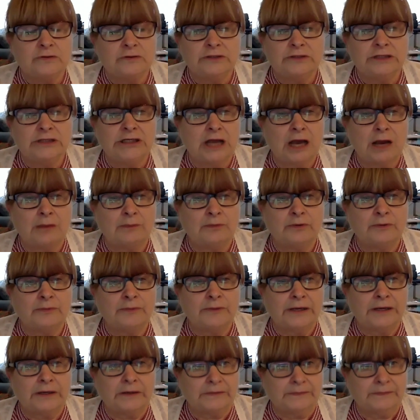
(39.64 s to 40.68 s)
not
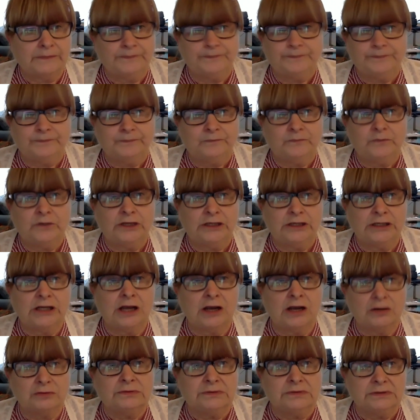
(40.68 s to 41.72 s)
prepared right now.
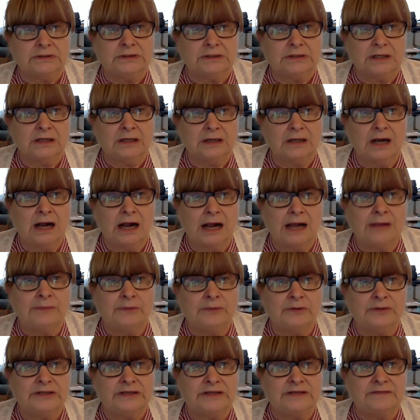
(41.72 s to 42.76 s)
Wendy
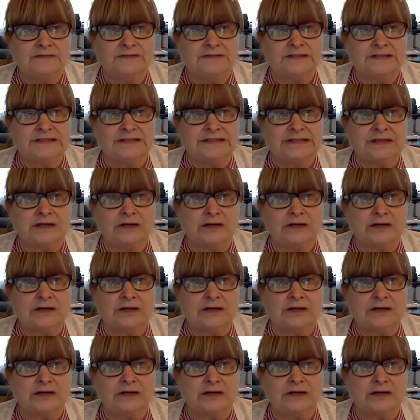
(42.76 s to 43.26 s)
Doromal is the president